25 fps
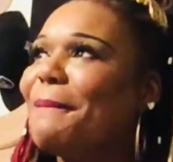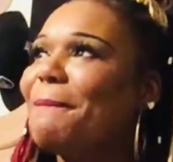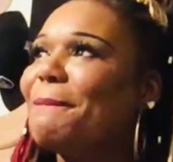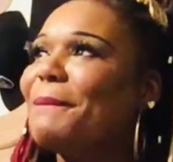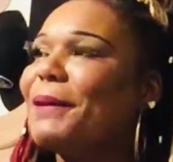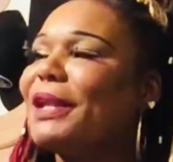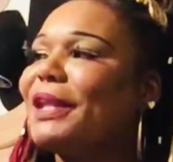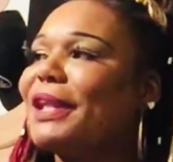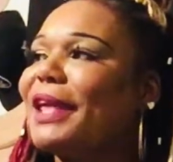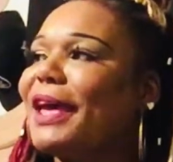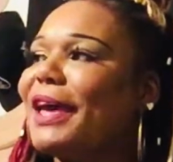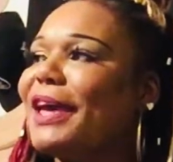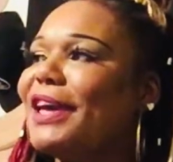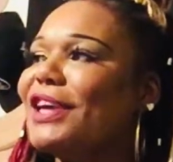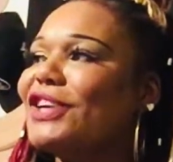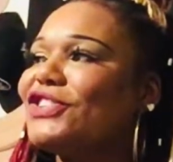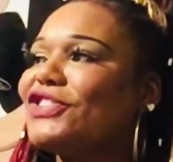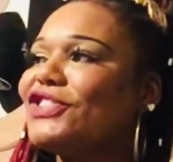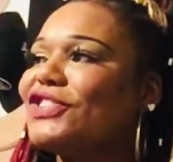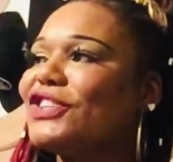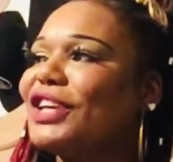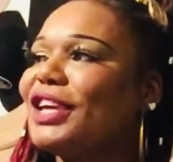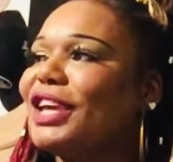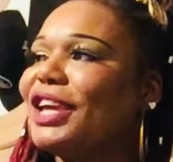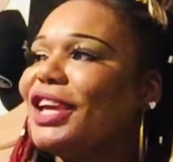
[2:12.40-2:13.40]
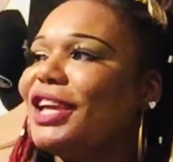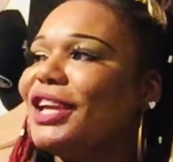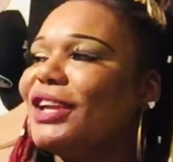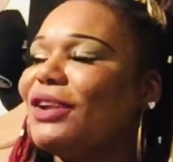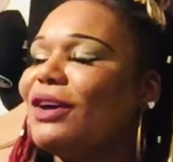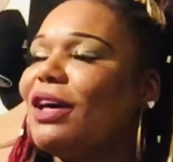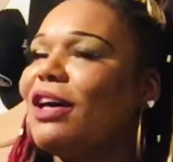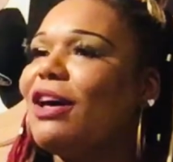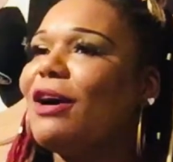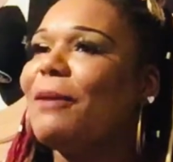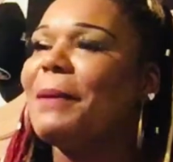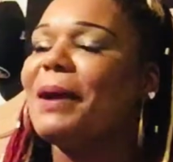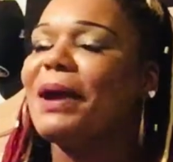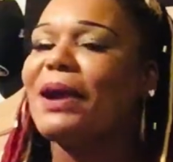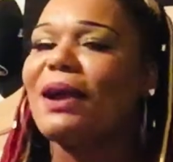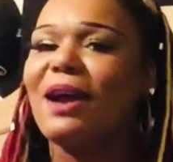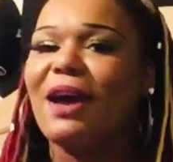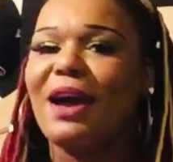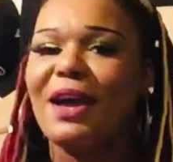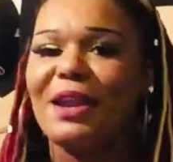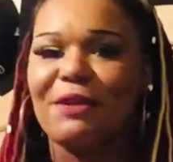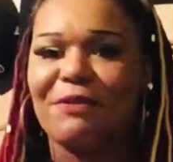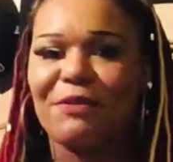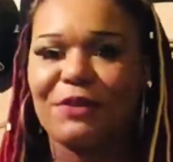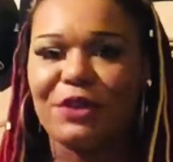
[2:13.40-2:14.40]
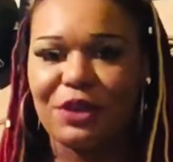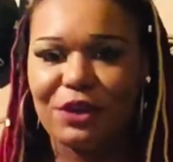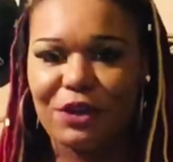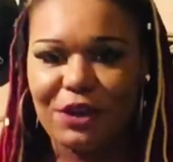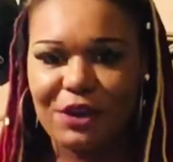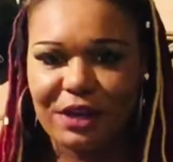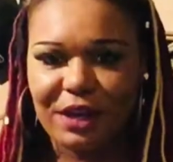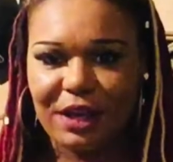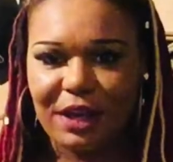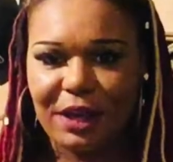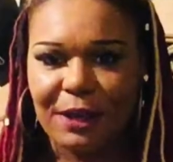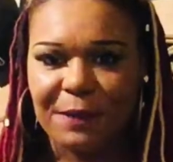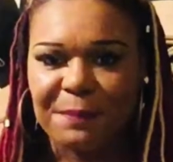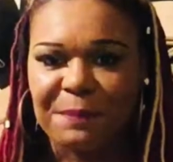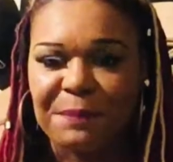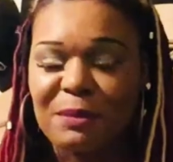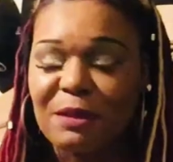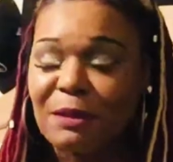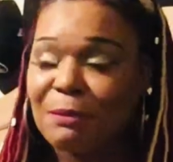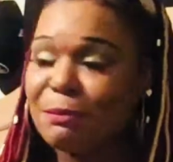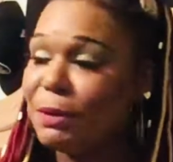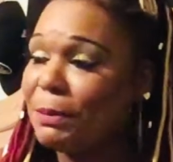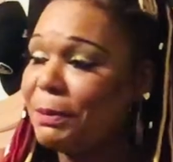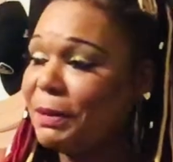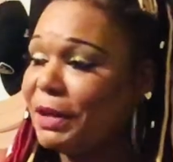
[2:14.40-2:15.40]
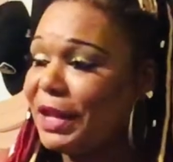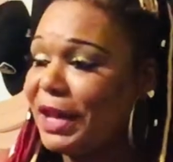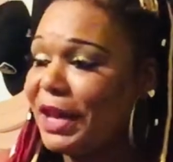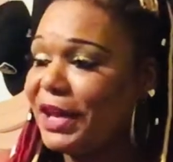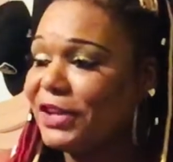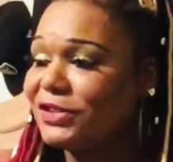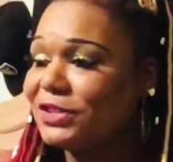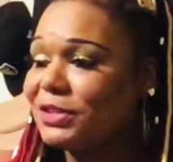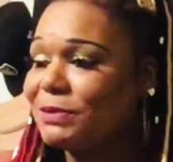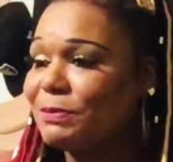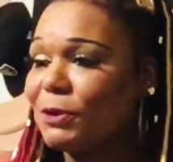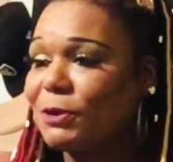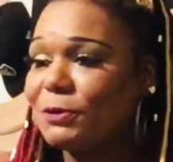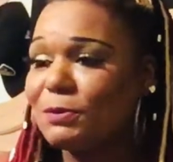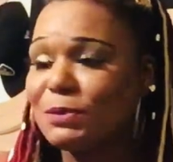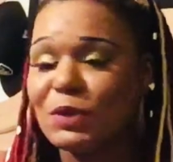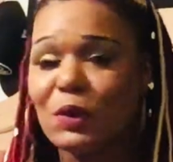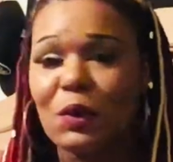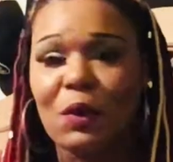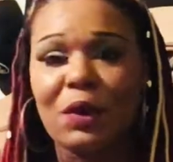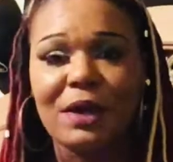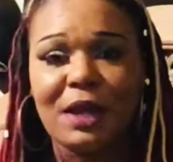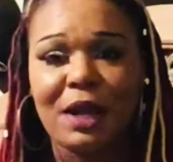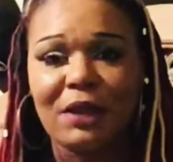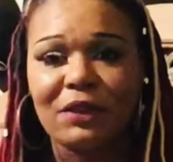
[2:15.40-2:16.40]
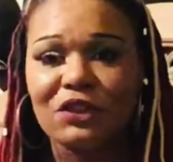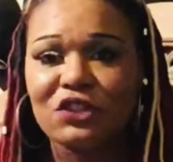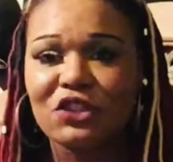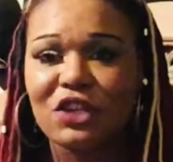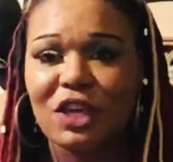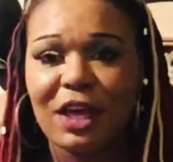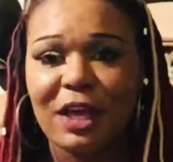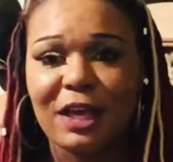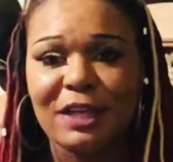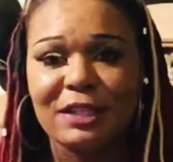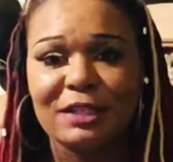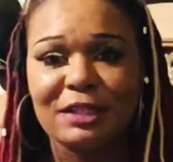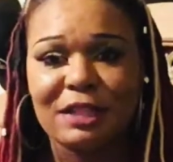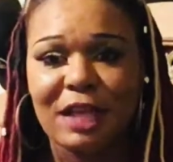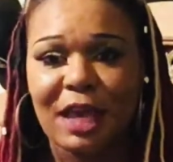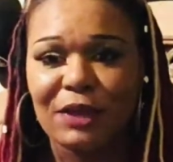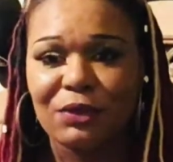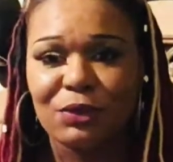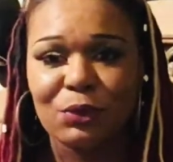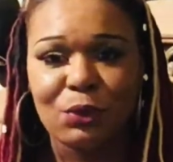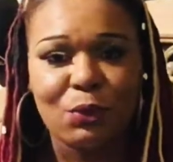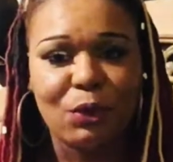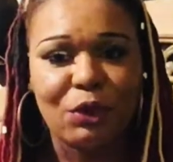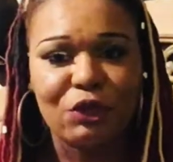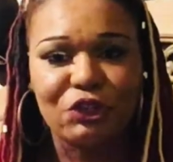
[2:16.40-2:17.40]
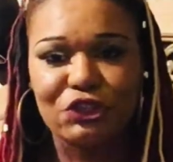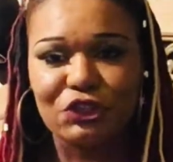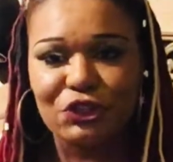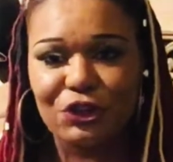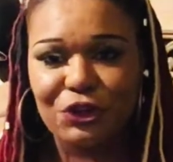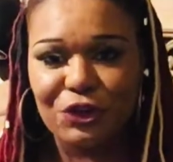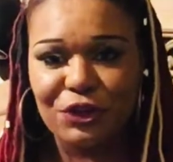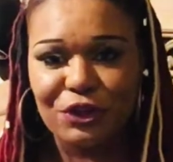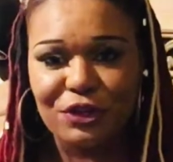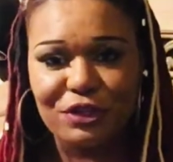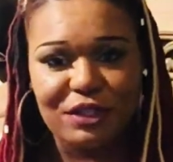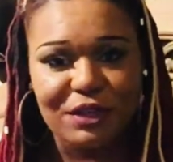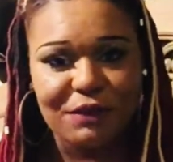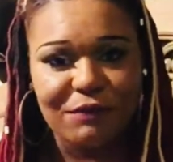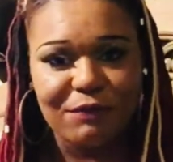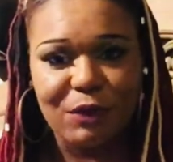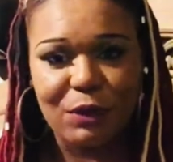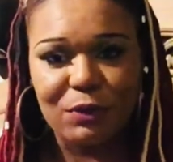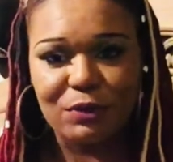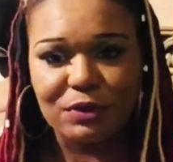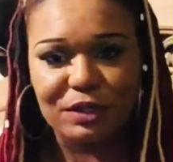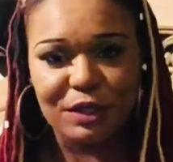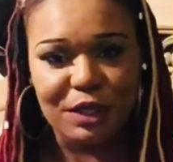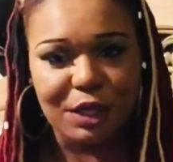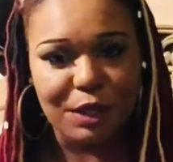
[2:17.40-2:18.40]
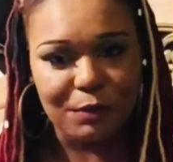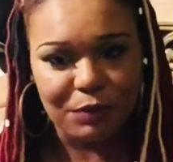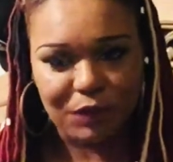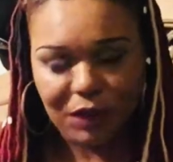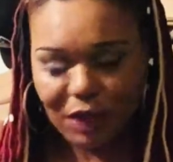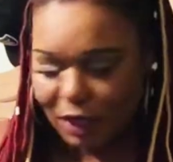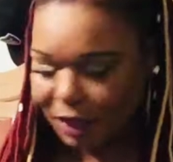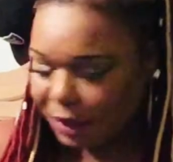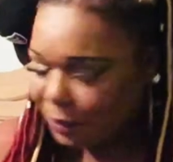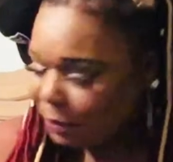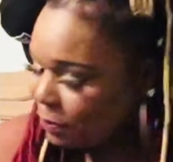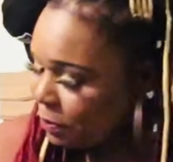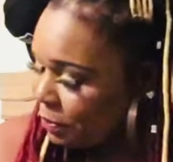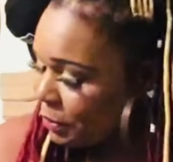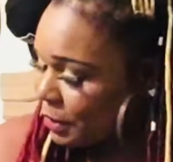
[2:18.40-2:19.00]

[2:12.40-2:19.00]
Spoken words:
Malaysia and oh my God, I forget her name. But Malaysia's supposed to be going out to China tonight, throwing churros at folks and everything.